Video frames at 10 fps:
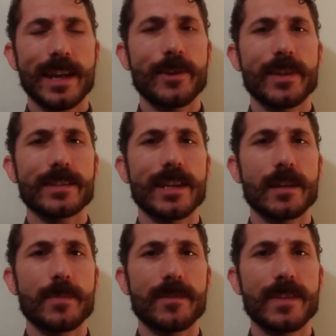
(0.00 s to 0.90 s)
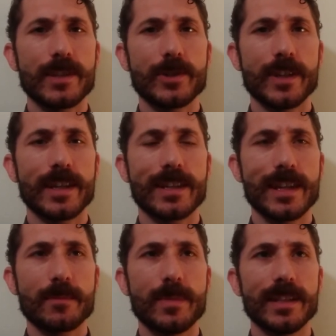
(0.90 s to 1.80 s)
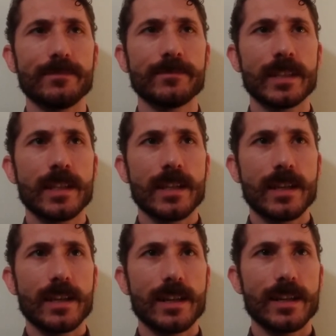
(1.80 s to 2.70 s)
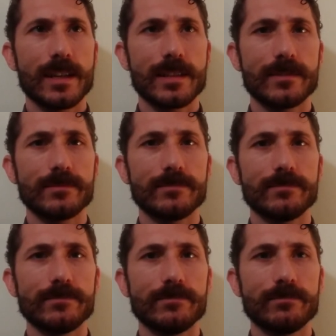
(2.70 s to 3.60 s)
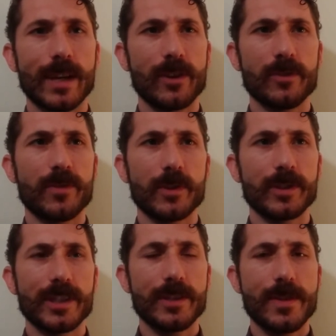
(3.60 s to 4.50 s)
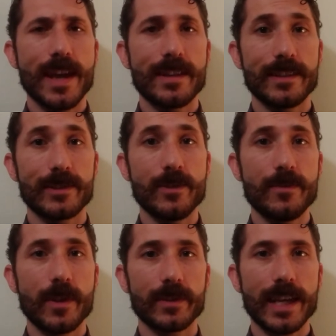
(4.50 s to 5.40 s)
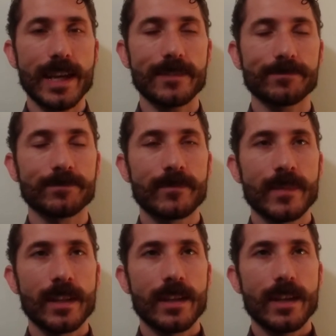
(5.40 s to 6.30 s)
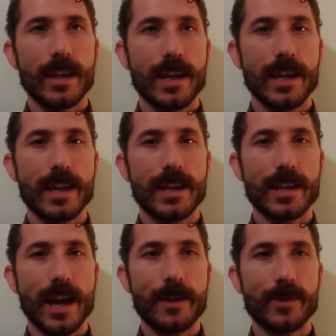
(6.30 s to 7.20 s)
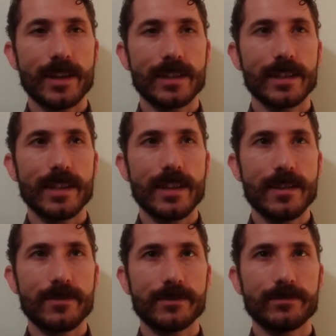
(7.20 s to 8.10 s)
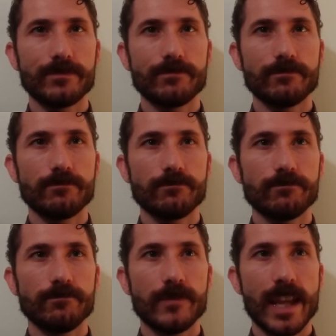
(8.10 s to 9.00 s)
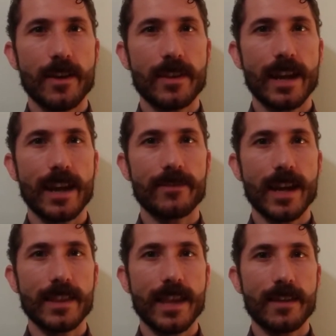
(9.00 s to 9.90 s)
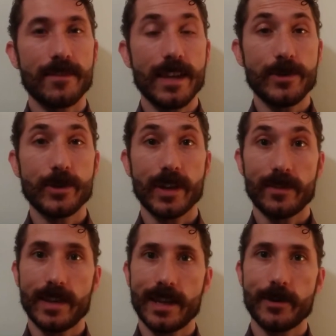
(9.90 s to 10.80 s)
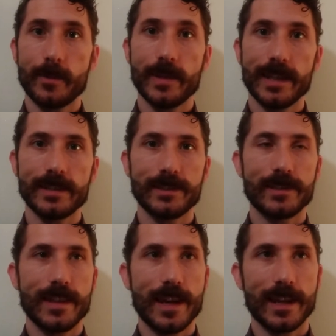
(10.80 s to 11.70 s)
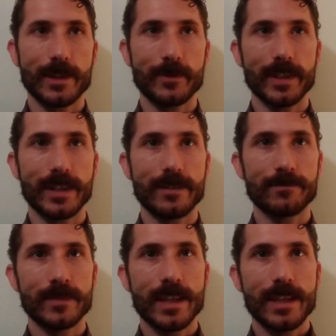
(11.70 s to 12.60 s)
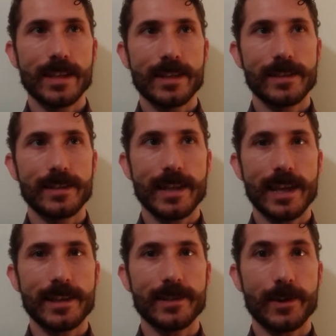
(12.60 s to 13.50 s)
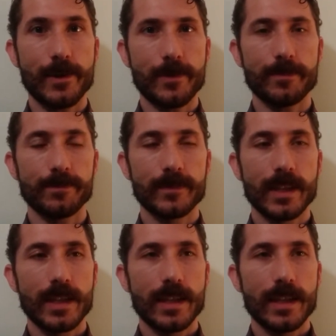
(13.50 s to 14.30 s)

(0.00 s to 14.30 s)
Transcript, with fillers: And I know that's not a big feature or anything, but uh, my old phone couldn't do that, and this new phone can. And ironically enough, now that I've got that feature, I've got no place that I can really set as a home.